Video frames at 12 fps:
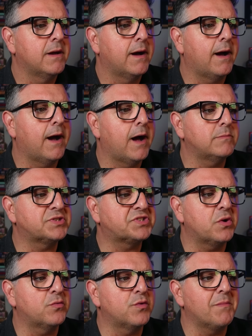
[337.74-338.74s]

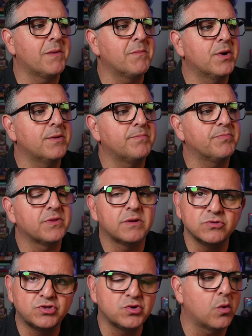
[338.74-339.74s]
So remember,
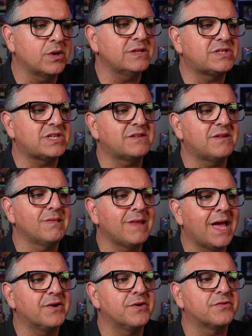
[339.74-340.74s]
Jordan sent a
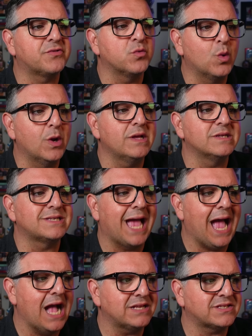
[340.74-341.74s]
letter to Willis
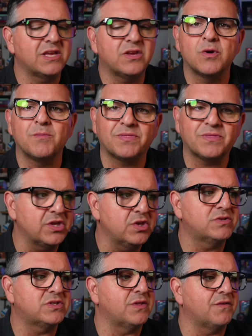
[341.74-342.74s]
asking her about the
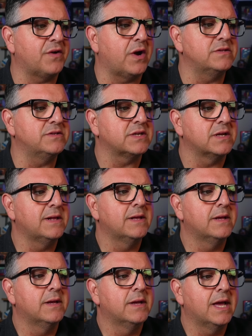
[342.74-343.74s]
use of the funds.
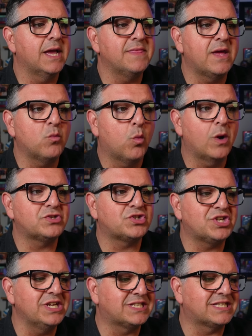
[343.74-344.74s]
And then what
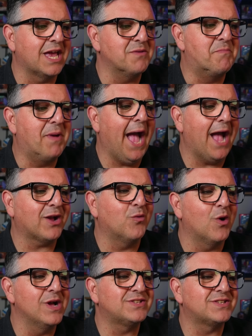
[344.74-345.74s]
she said back
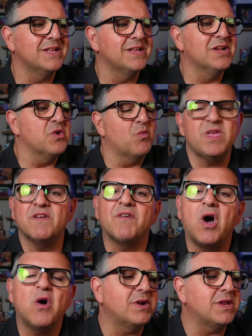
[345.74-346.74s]
was, we have
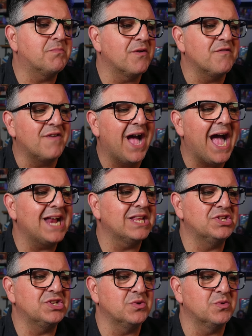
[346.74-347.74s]
already
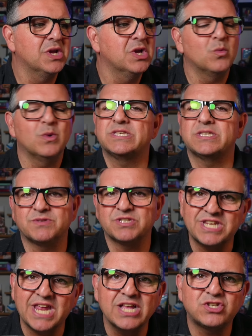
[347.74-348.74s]
provided you with
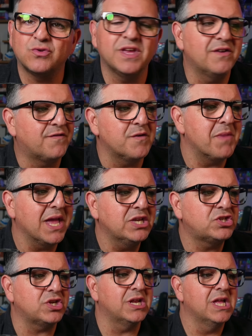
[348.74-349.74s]
substantial
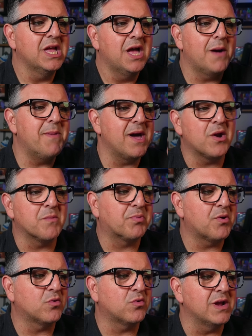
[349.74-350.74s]
information about our
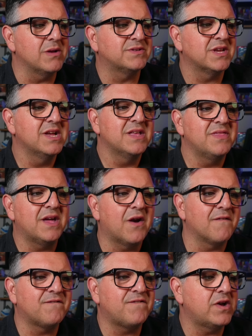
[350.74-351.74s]
programs that
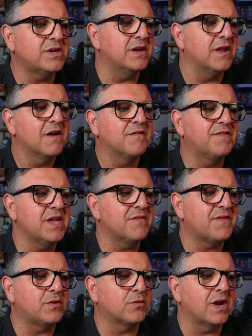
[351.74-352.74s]
are funded via
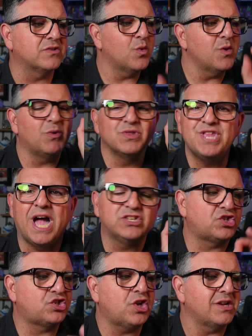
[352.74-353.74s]
federal grants. We will not
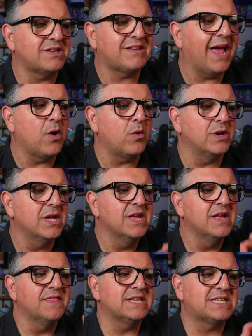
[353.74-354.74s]
shut down
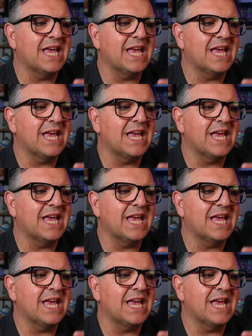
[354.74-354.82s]
this